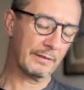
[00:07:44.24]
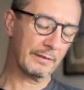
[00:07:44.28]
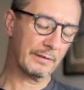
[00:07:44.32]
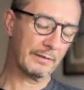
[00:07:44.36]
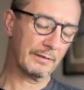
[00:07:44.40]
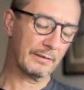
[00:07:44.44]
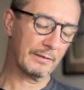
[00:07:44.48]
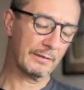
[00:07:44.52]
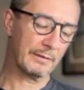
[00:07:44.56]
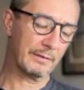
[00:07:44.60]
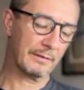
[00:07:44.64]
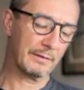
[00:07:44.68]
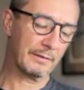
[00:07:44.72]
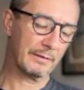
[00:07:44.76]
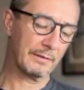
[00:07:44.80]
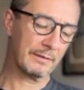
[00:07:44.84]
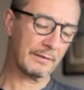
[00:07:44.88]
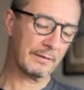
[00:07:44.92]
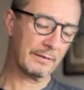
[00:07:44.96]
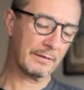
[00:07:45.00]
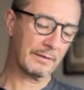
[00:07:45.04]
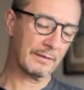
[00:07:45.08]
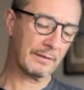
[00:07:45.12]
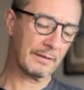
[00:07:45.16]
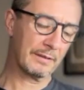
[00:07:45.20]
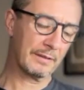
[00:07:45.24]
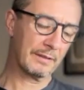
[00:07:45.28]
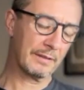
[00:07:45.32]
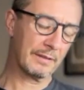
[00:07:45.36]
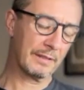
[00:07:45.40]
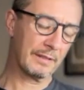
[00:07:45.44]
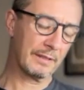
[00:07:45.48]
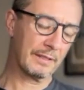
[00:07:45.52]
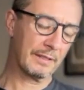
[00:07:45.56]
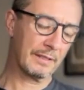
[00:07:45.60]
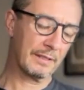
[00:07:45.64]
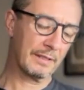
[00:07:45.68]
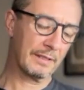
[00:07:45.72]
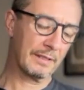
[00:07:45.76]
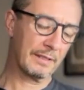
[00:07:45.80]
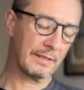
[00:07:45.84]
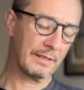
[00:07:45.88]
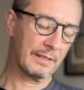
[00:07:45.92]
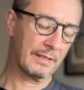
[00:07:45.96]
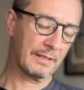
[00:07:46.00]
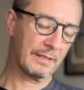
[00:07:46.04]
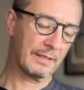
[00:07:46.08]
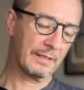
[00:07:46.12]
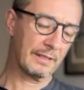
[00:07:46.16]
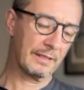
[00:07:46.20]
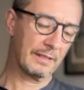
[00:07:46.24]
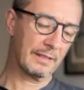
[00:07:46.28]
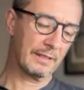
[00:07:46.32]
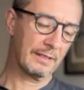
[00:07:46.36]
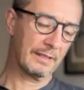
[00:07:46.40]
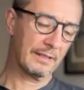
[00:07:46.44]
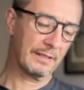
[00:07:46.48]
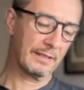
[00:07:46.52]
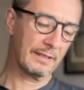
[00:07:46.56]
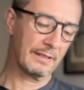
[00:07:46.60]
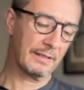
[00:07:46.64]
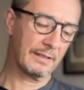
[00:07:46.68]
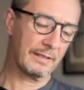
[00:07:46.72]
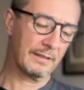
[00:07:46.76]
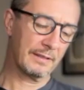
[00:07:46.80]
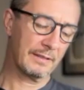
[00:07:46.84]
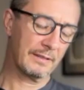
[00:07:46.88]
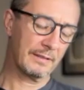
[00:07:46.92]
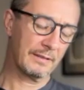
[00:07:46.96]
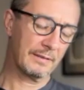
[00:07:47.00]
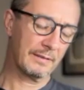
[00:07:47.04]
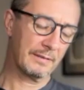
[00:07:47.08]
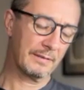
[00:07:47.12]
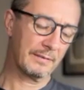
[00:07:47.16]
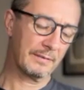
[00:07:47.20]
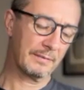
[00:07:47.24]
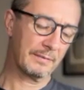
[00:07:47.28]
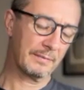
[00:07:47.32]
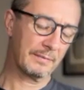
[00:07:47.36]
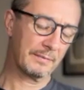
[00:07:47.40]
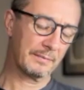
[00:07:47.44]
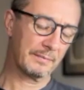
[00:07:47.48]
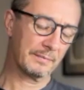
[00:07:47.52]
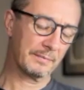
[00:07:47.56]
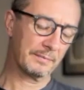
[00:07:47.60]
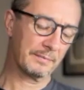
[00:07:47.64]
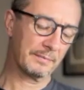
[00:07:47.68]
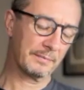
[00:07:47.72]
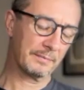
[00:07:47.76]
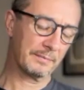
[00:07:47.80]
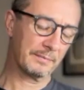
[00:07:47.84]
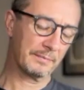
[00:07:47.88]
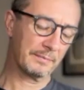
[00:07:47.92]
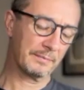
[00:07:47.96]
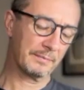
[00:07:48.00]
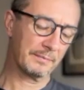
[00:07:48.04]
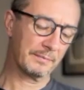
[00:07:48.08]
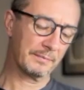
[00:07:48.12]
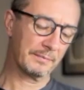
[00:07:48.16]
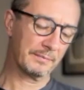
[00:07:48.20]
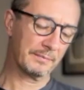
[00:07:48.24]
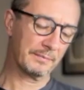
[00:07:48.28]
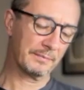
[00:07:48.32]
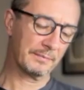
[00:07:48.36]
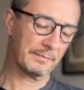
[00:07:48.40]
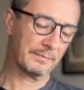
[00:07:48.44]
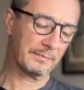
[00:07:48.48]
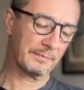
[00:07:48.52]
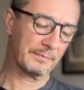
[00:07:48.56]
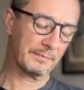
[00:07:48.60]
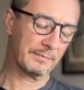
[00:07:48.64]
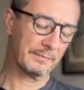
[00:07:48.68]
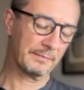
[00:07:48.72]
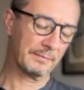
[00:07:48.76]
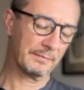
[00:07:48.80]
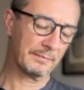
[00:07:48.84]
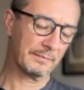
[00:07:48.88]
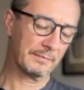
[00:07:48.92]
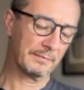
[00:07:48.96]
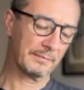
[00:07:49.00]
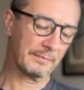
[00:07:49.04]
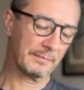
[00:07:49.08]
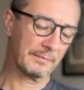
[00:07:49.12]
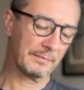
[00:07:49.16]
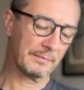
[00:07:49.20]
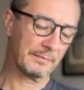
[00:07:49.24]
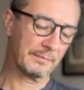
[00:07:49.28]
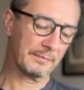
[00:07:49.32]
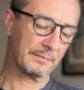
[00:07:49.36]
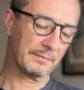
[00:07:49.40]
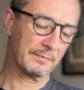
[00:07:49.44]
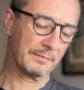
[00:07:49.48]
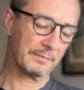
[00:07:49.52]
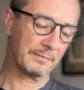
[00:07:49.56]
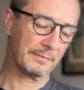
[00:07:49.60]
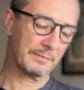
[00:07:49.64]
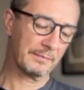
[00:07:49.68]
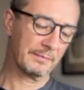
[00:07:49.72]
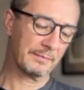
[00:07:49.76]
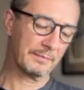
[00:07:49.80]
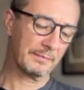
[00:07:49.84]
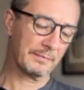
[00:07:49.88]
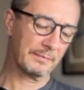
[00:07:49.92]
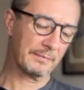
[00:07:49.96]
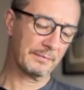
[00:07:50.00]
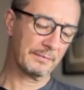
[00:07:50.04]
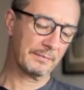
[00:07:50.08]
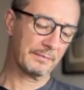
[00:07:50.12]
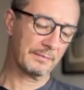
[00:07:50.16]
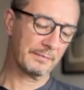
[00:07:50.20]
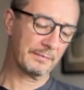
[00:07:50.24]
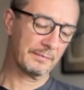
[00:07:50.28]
No one is speaking in this clip.